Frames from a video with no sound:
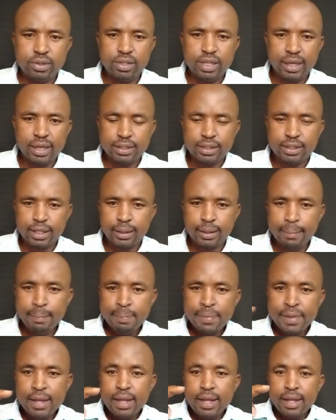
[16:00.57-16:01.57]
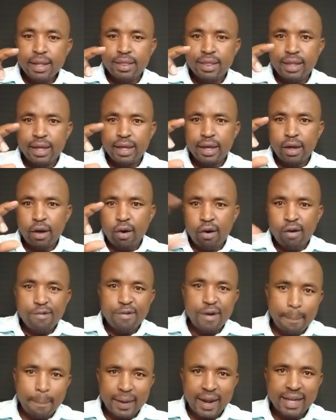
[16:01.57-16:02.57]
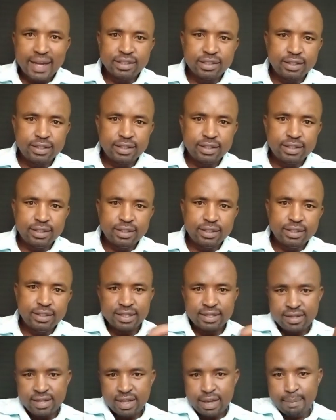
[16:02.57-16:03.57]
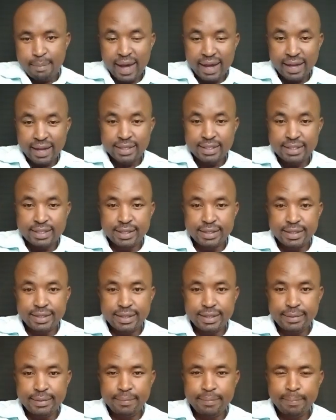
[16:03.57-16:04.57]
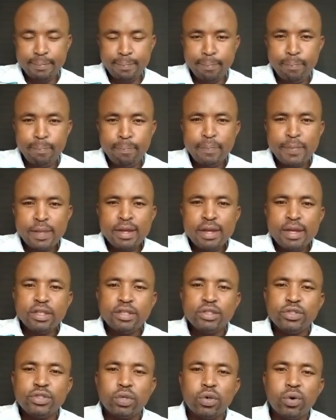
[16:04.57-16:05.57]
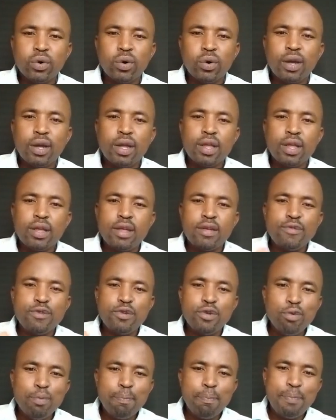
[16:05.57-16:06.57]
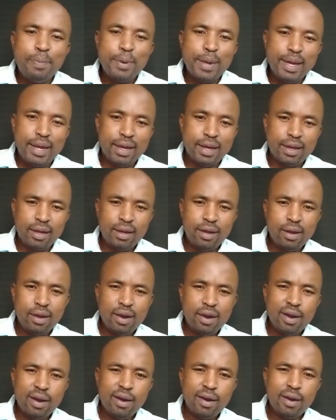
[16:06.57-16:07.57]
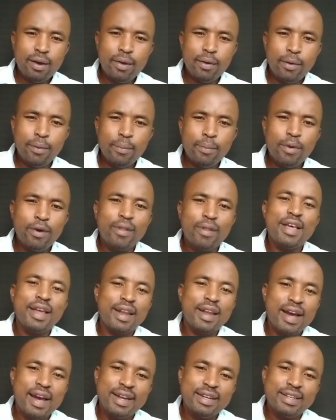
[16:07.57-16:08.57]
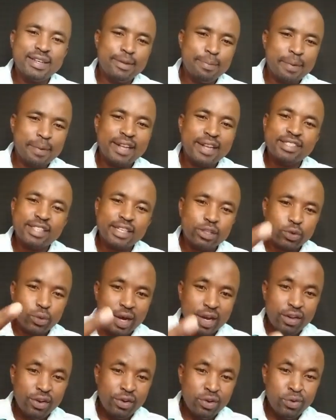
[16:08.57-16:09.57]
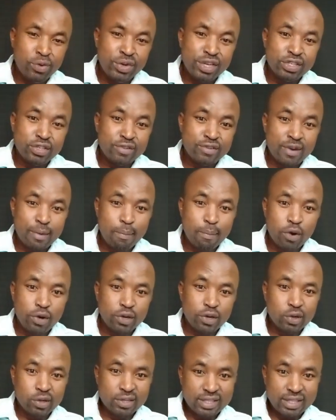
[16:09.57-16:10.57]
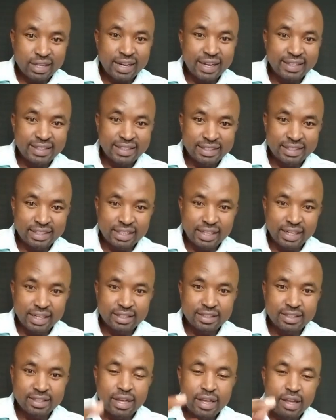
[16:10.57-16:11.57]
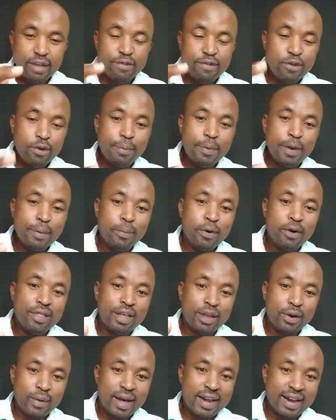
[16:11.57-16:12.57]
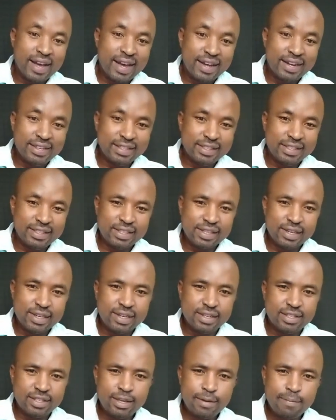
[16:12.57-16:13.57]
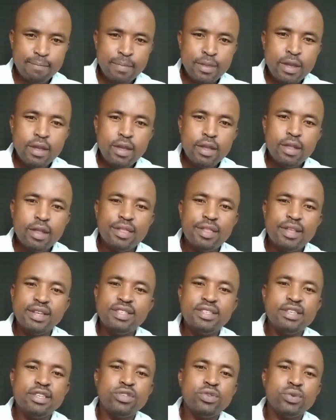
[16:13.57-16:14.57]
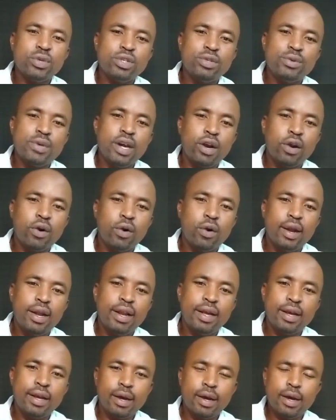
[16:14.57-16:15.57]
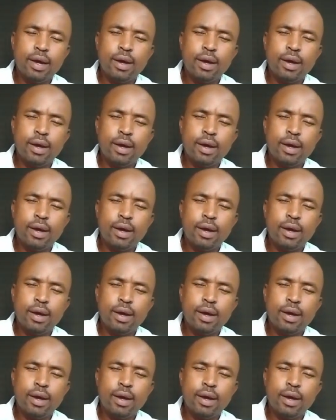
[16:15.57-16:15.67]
that the offer price matches the market yield. So if you pay more than 100%, 1 unit of a bond costs 100 shillings. If you pay more than 100 shillings, this is what we are calling